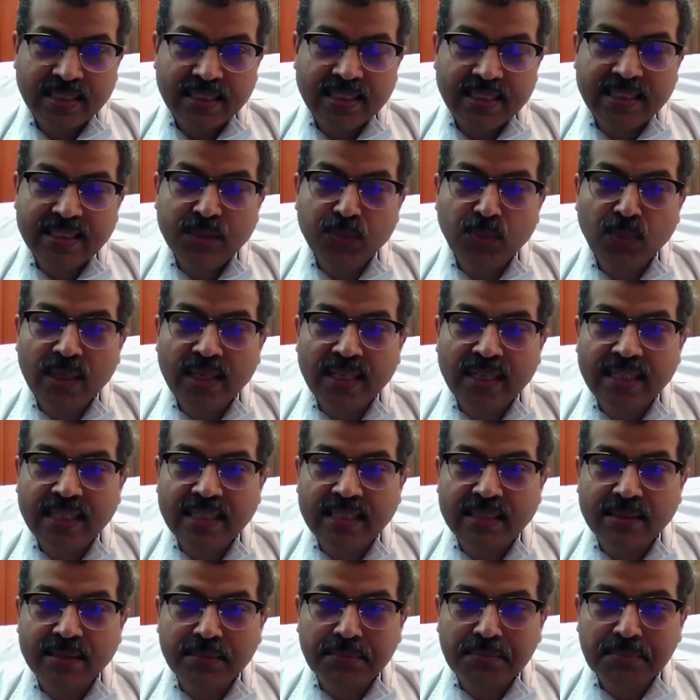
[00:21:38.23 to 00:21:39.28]
it is only
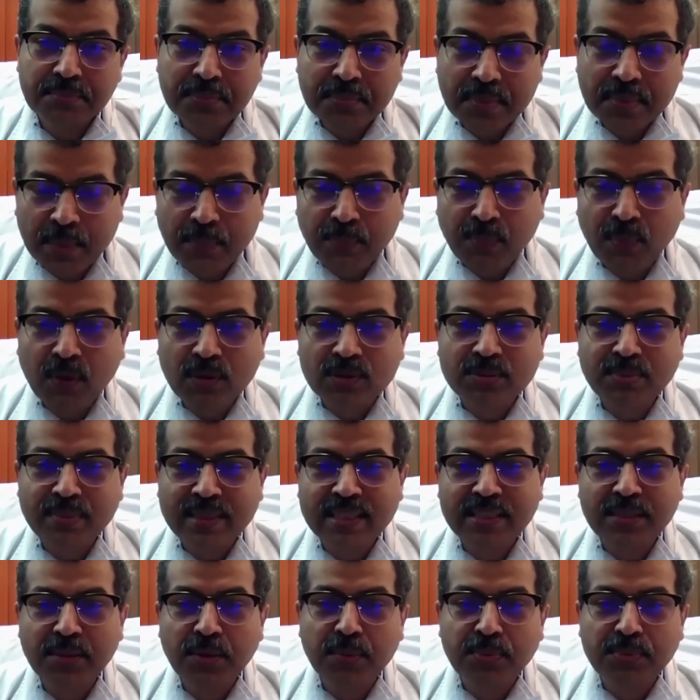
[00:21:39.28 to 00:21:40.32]

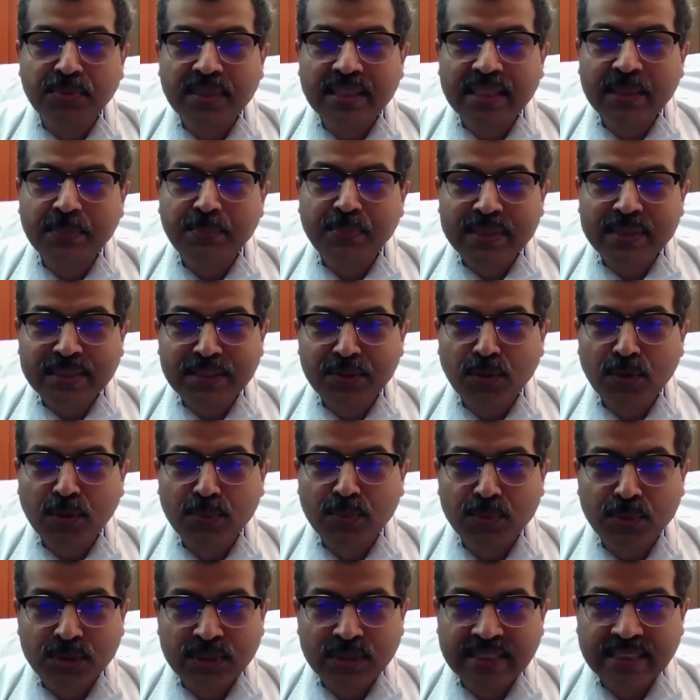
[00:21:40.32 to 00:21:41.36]
approximately of 3%
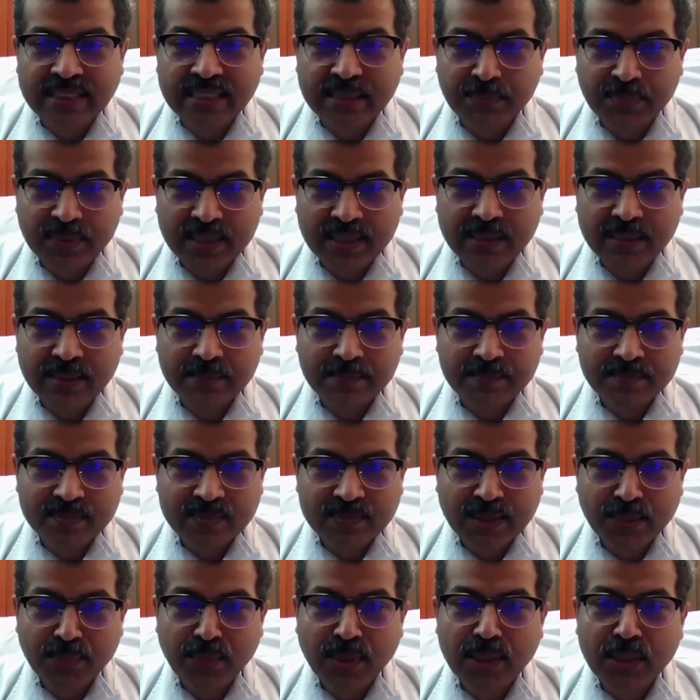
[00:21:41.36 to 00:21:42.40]
of your GDP.
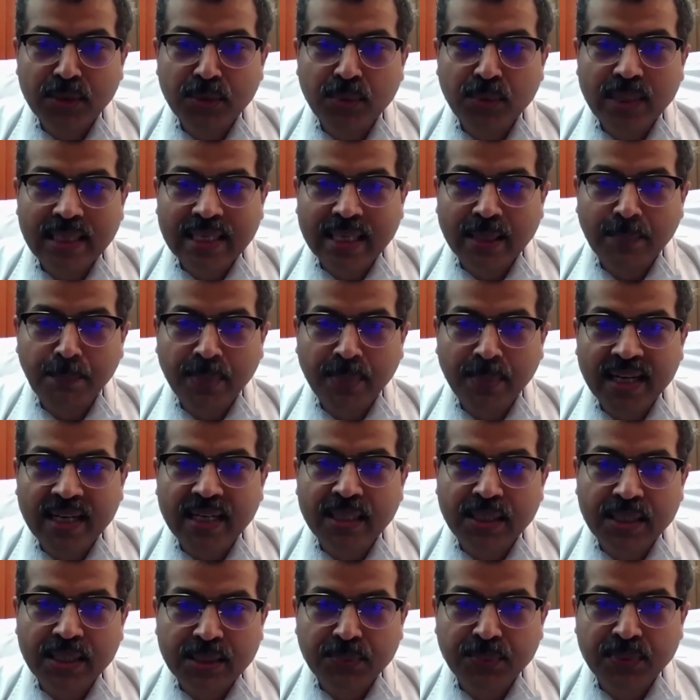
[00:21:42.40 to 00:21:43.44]
When you will compare
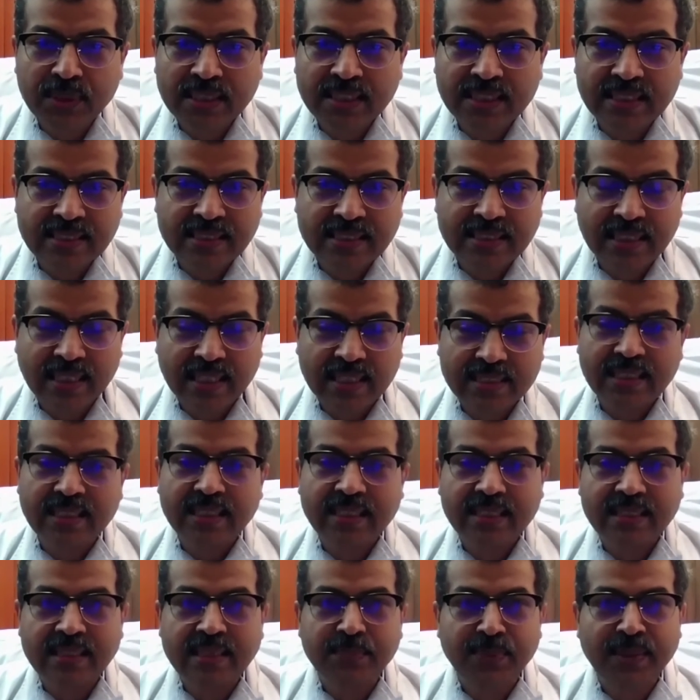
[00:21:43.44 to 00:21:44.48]
it with these
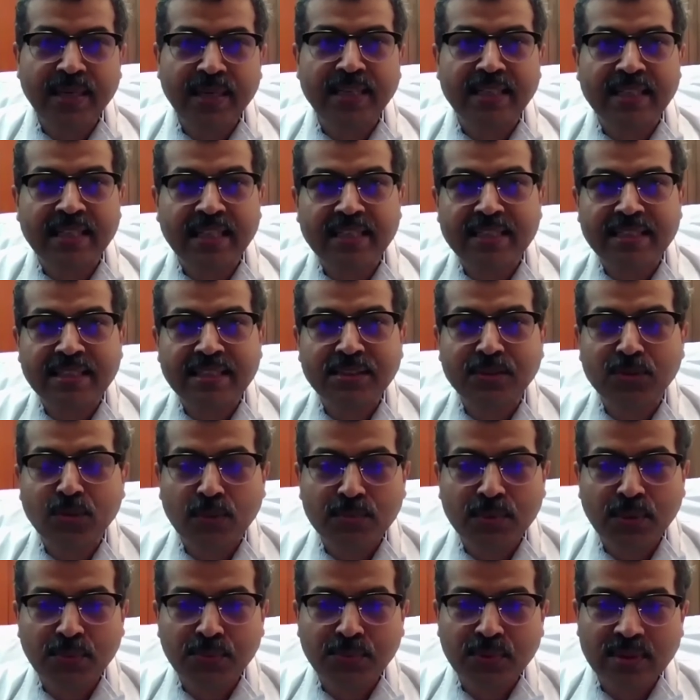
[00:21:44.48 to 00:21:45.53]
other different countries
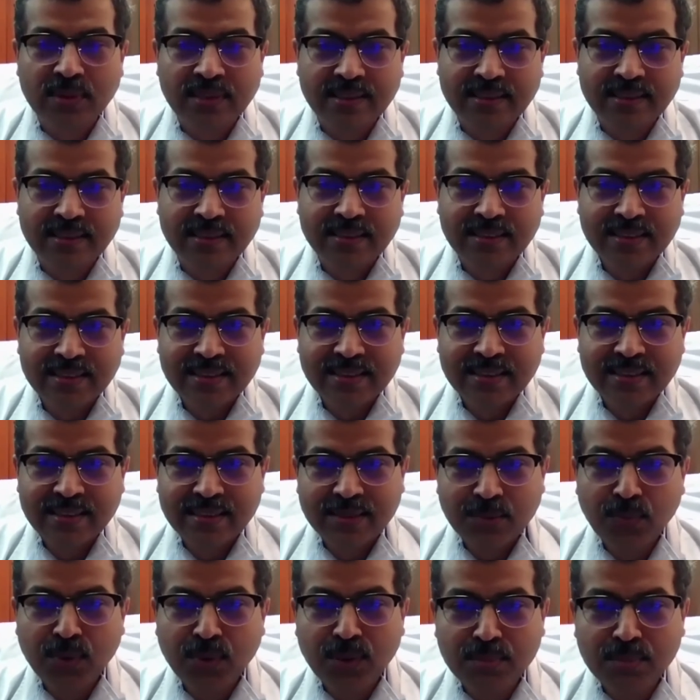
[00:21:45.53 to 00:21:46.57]
of the world,
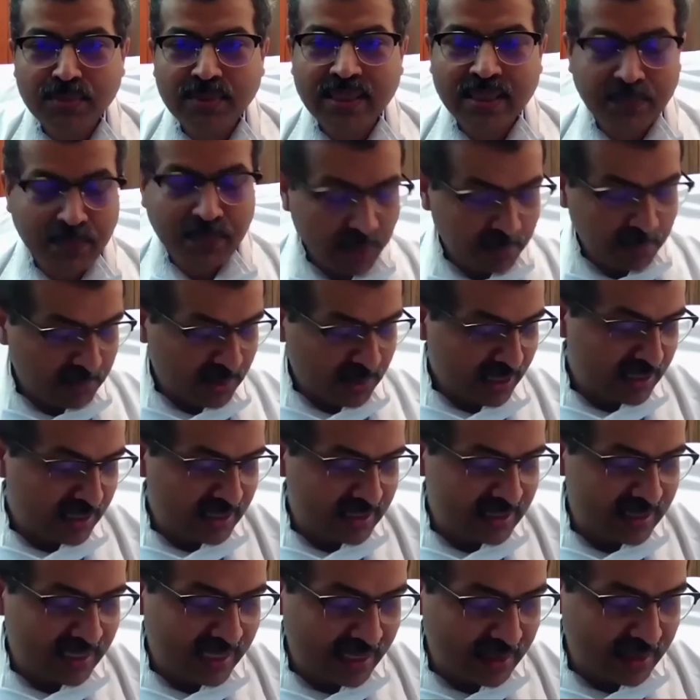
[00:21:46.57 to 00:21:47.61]
one of the developed
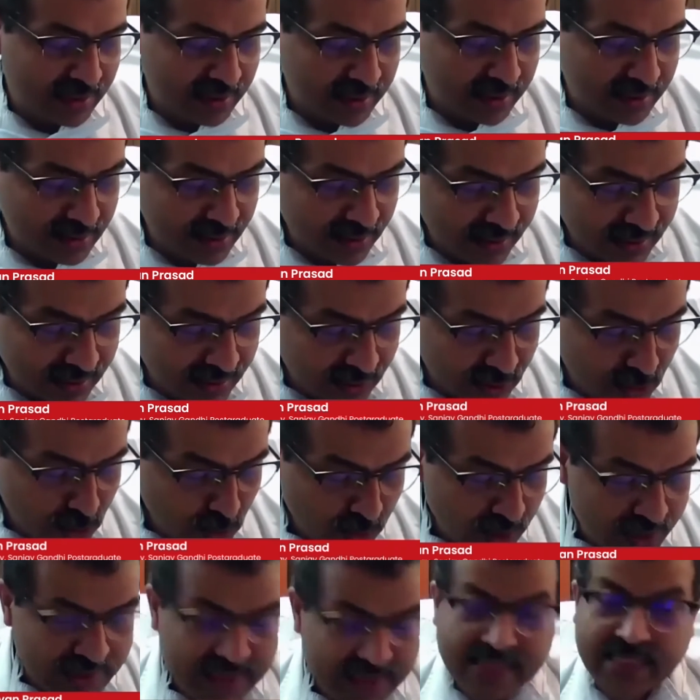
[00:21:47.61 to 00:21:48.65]
countries like
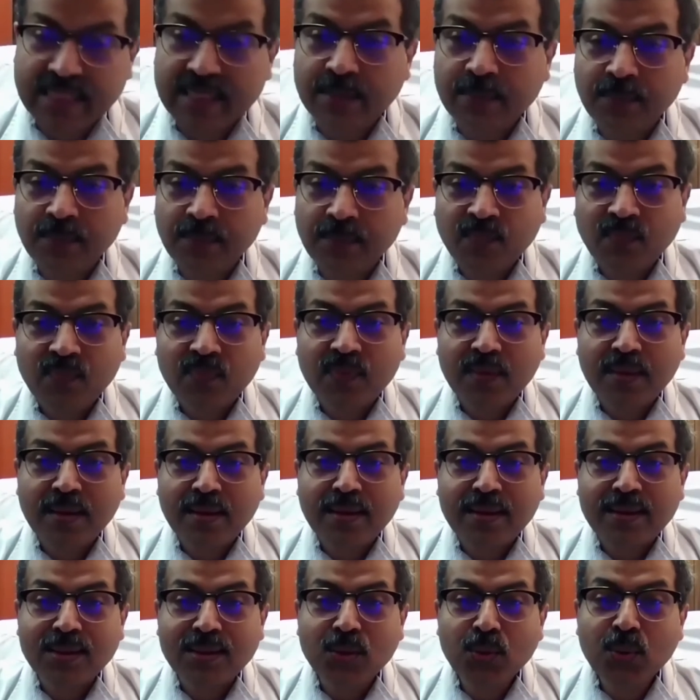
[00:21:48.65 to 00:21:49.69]
USA.
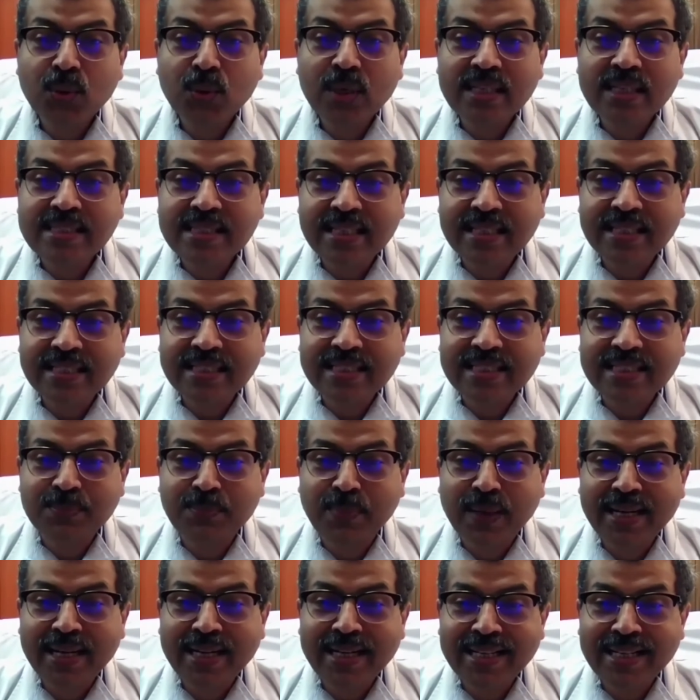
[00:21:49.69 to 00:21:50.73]
USA is
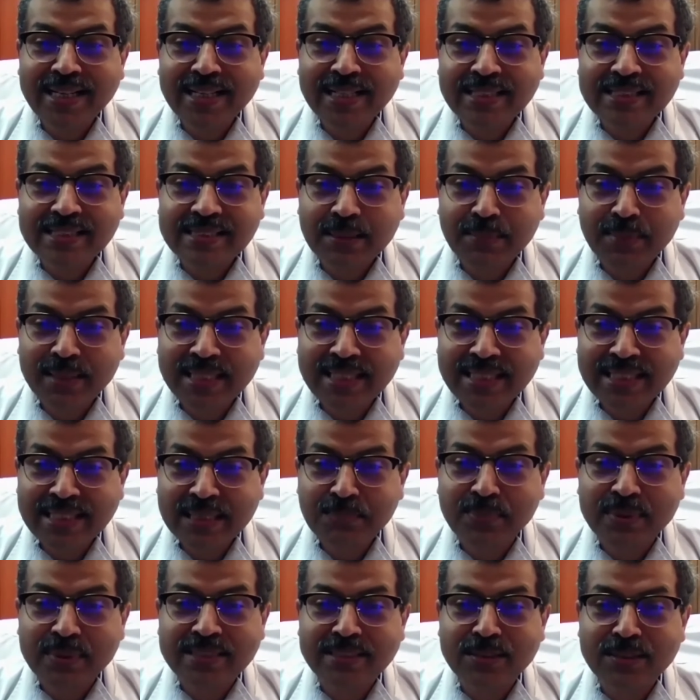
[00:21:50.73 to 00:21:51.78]
spending
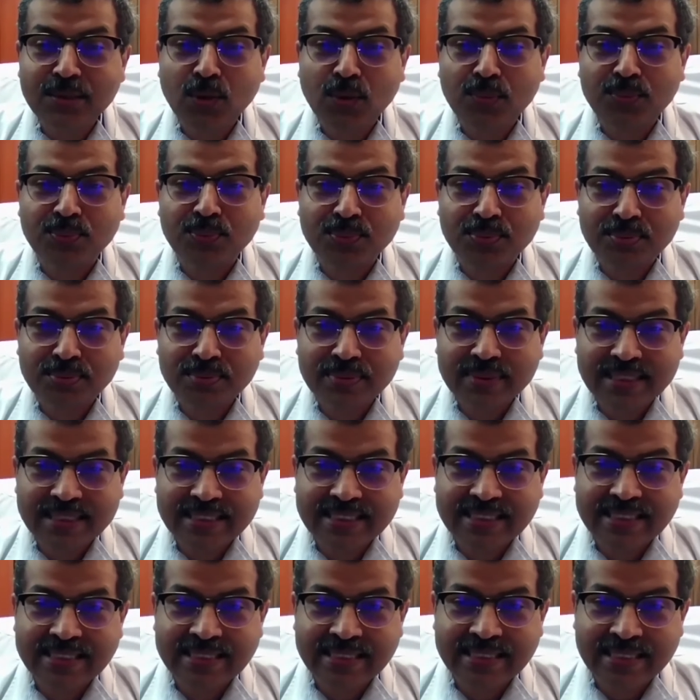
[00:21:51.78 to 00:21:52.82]
17% of
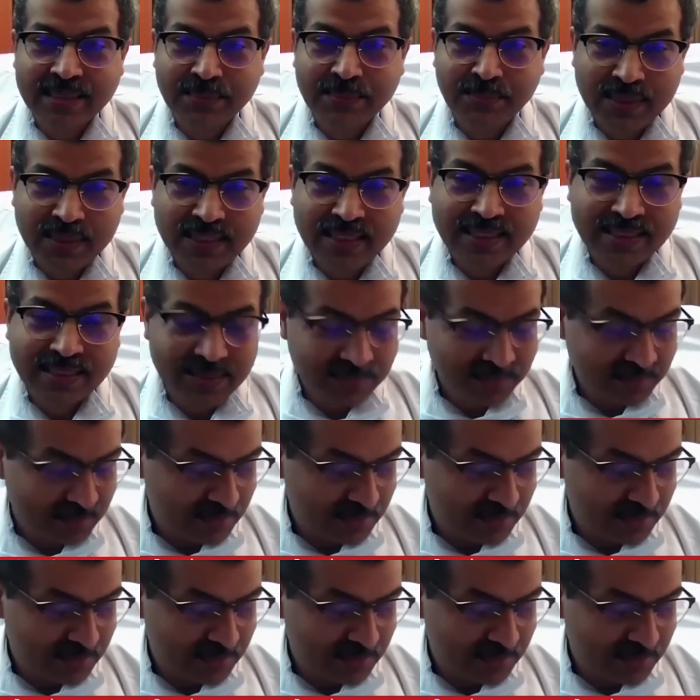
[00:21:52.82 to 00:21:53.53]
its GDP.